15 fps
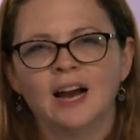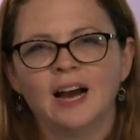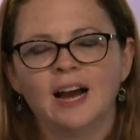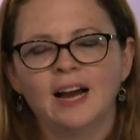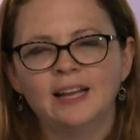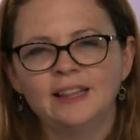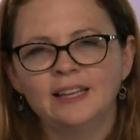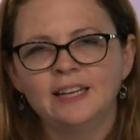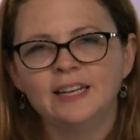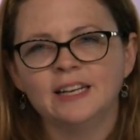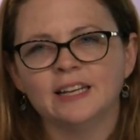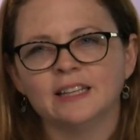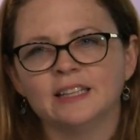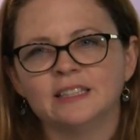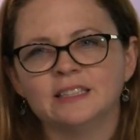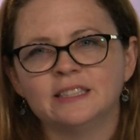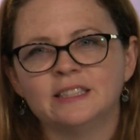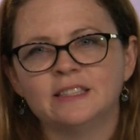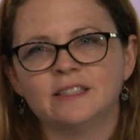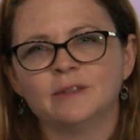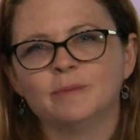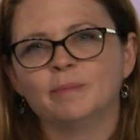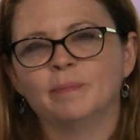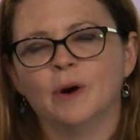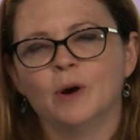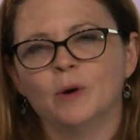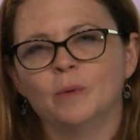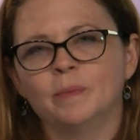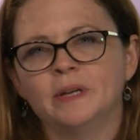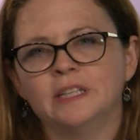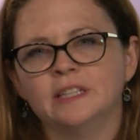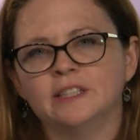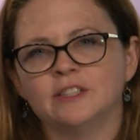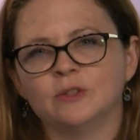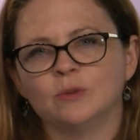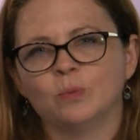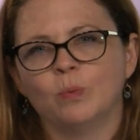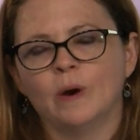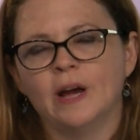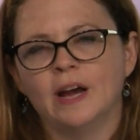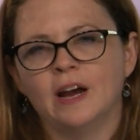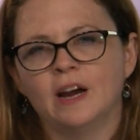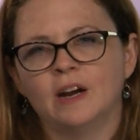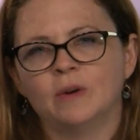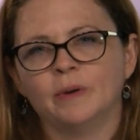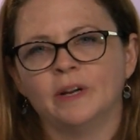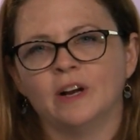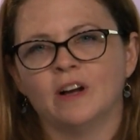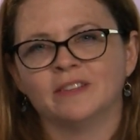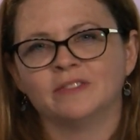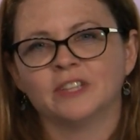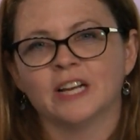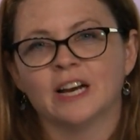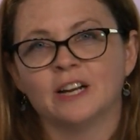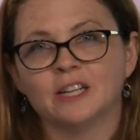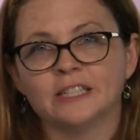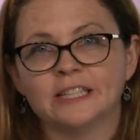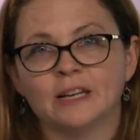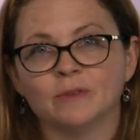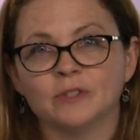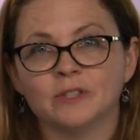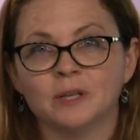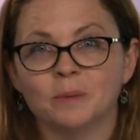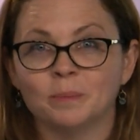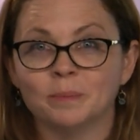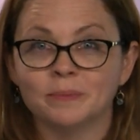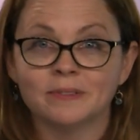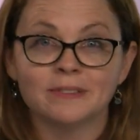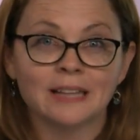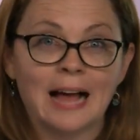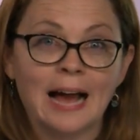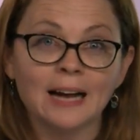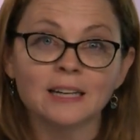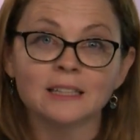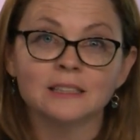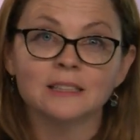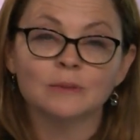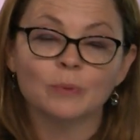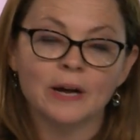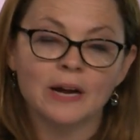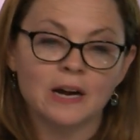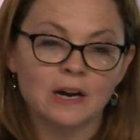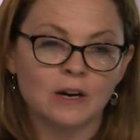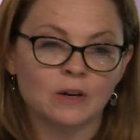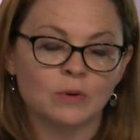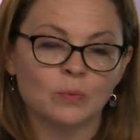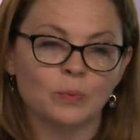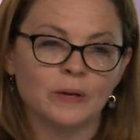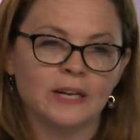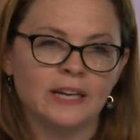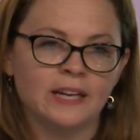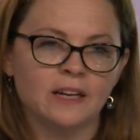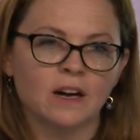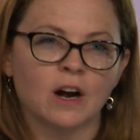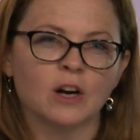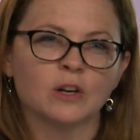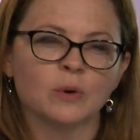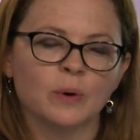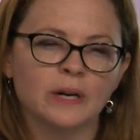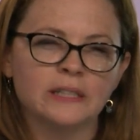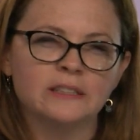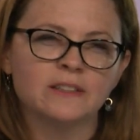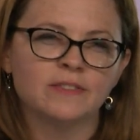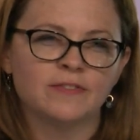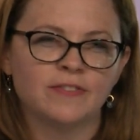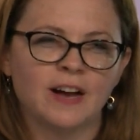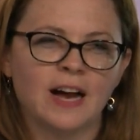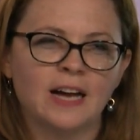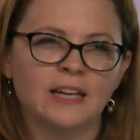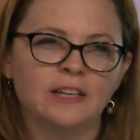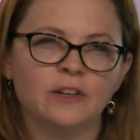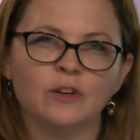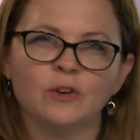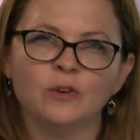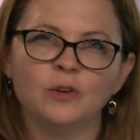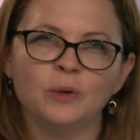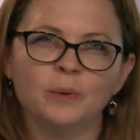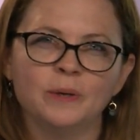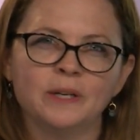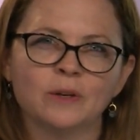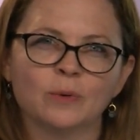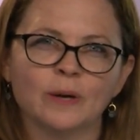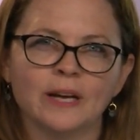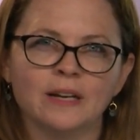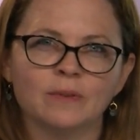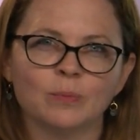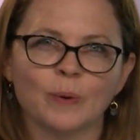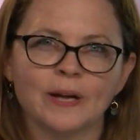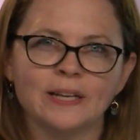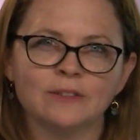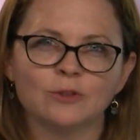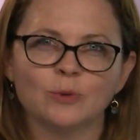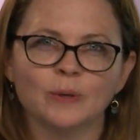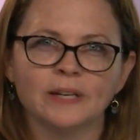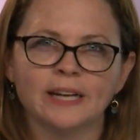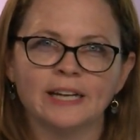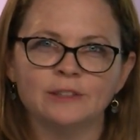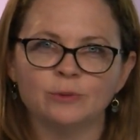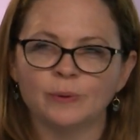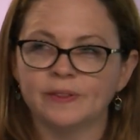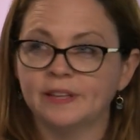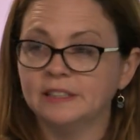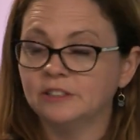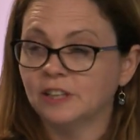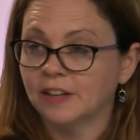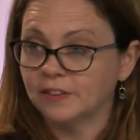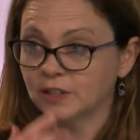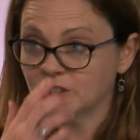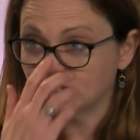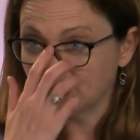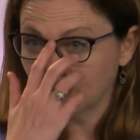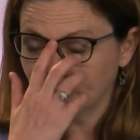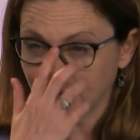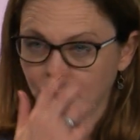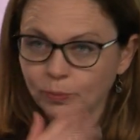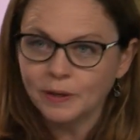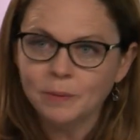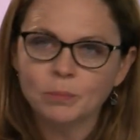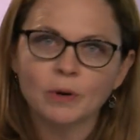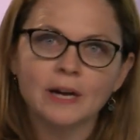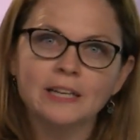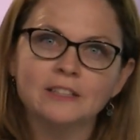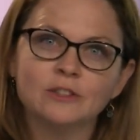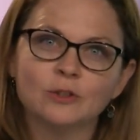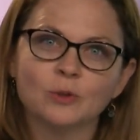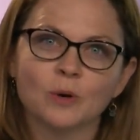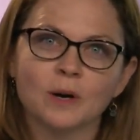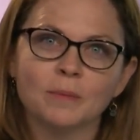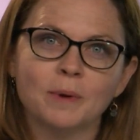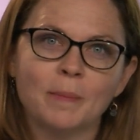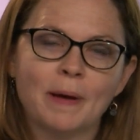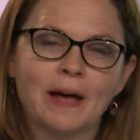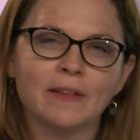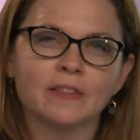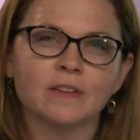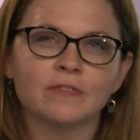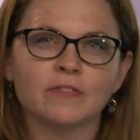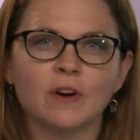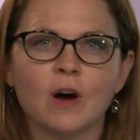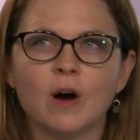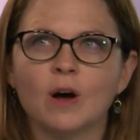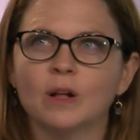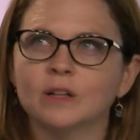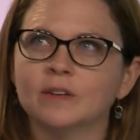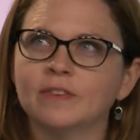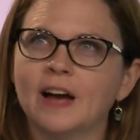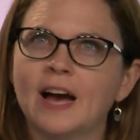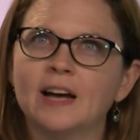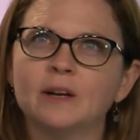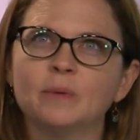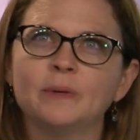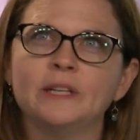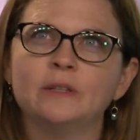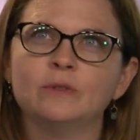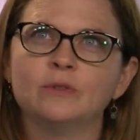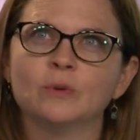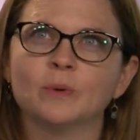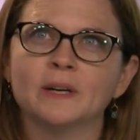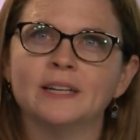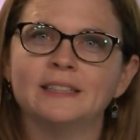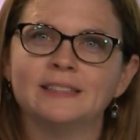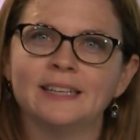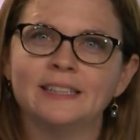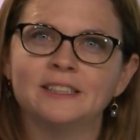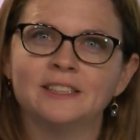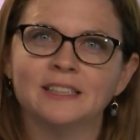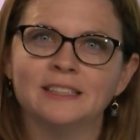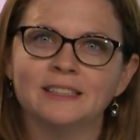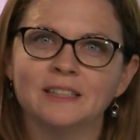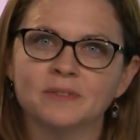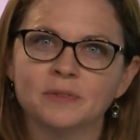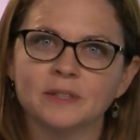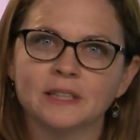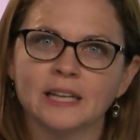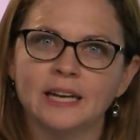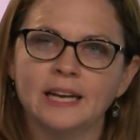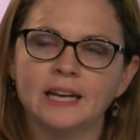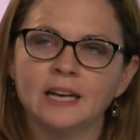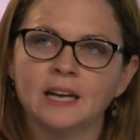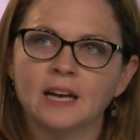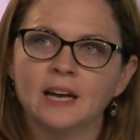I think this is a moment where we all have to cut ourselves some slack, where we are going to find new and creative ways to engage with each other. So as we brainstorm about the fall of how do we use orientation differently,